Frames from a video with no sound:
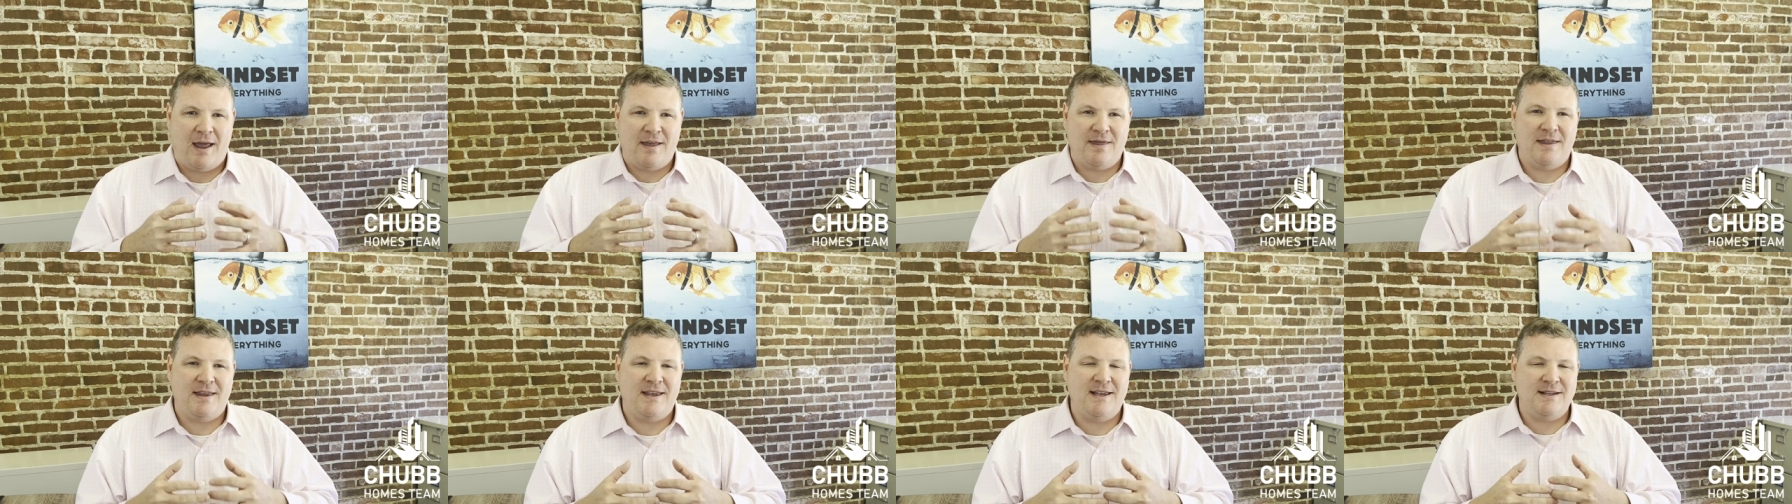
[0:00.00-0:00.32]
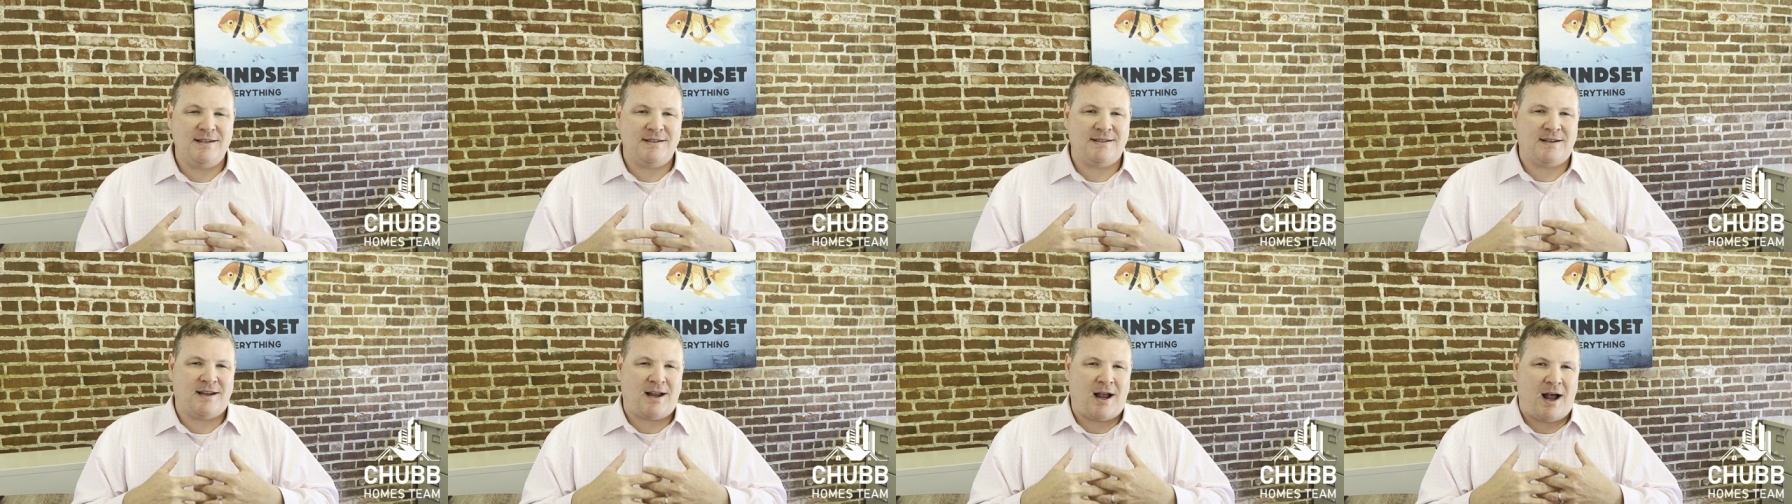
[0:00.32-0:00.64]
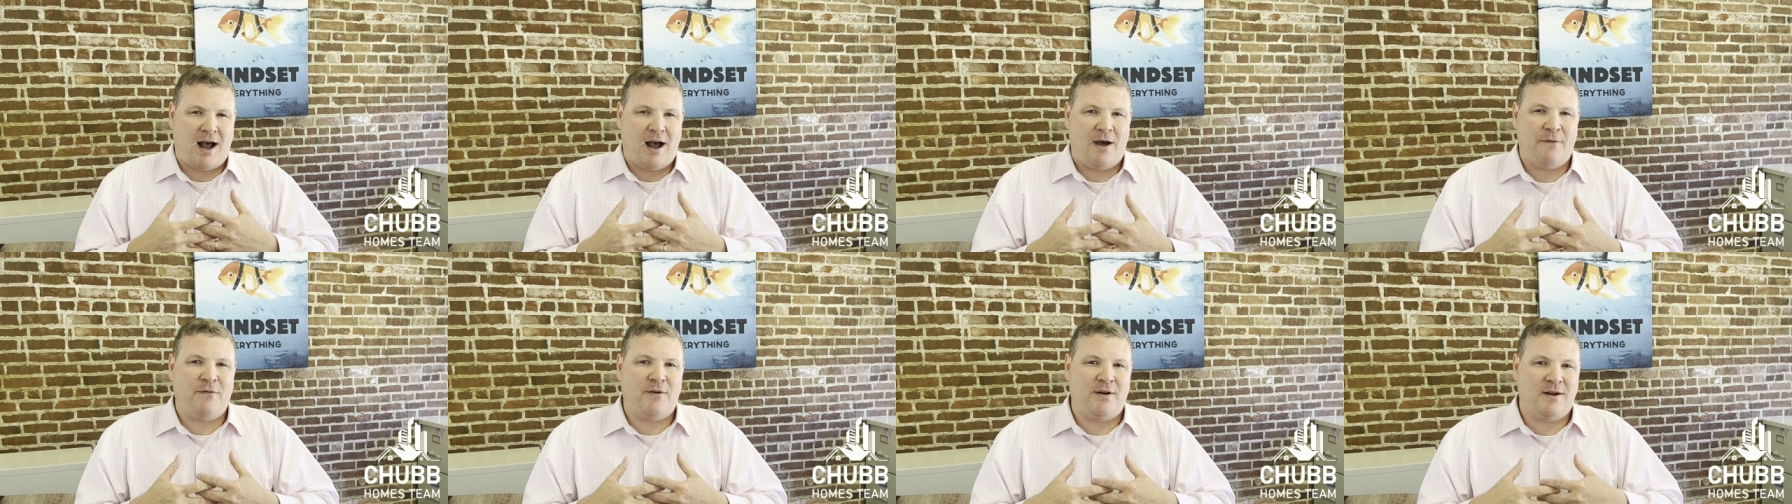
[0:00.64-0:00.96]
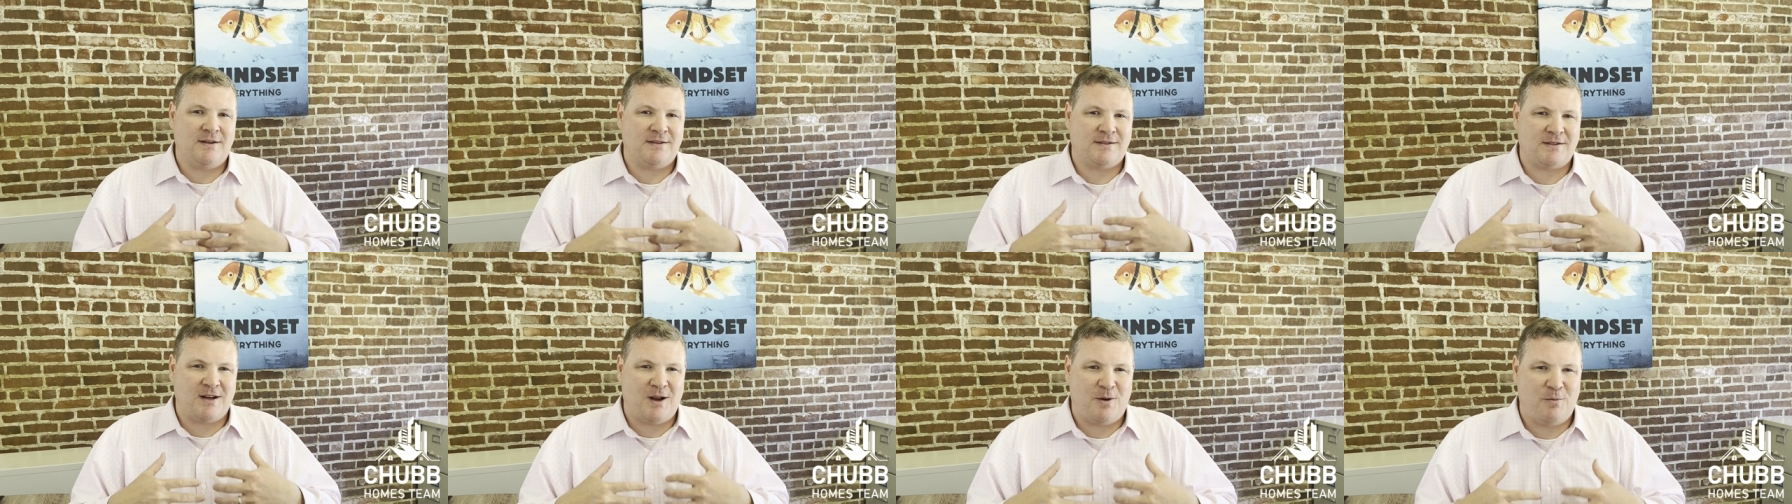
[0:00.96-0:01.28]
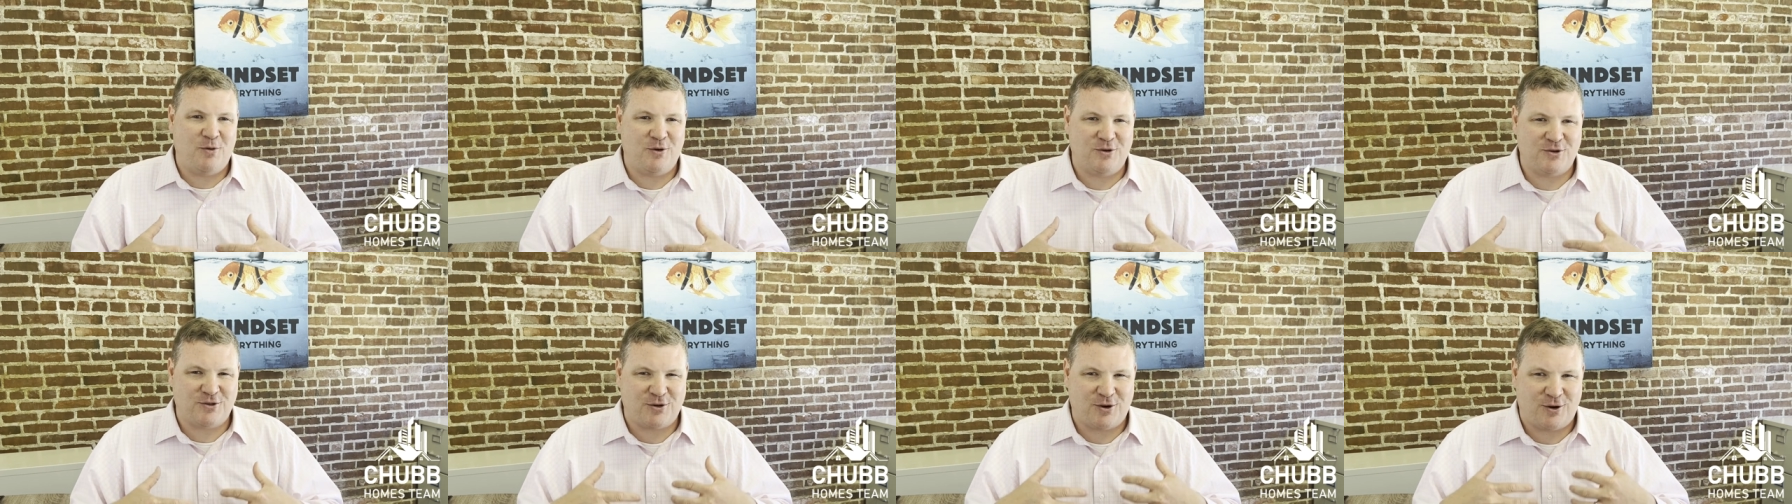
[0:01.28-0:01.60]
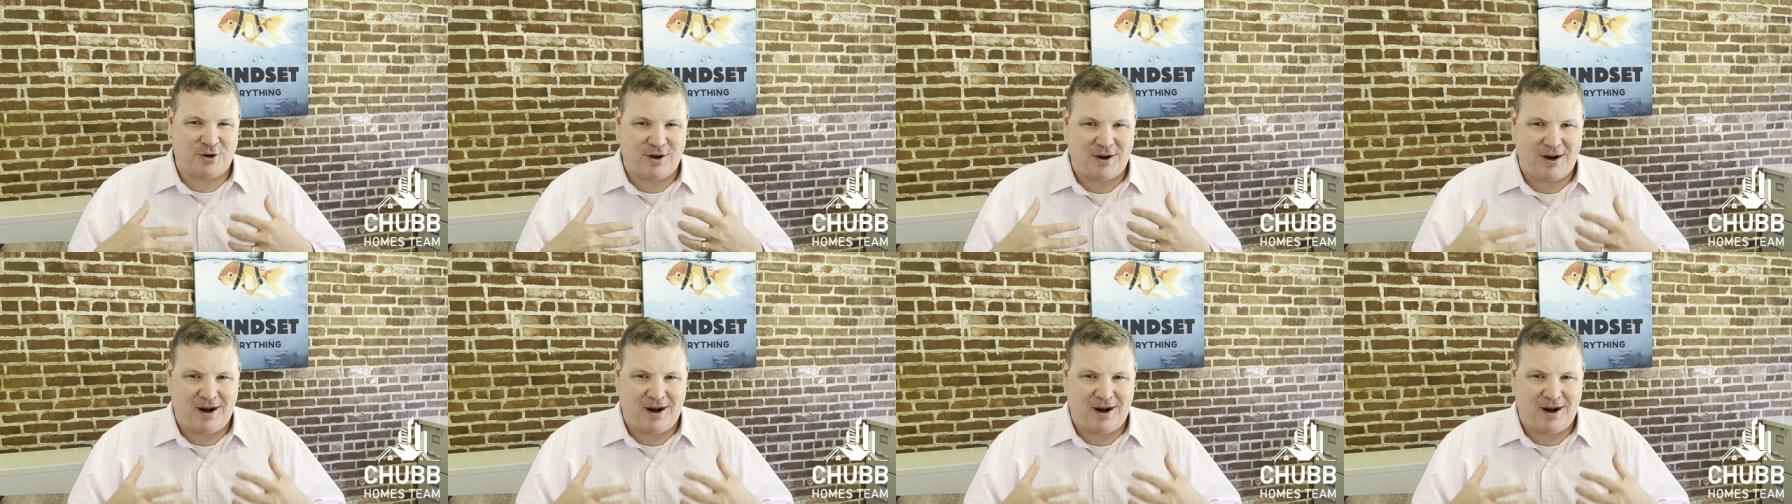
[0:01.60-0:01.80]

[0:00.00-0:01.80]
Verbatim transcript: And these confidence numbers are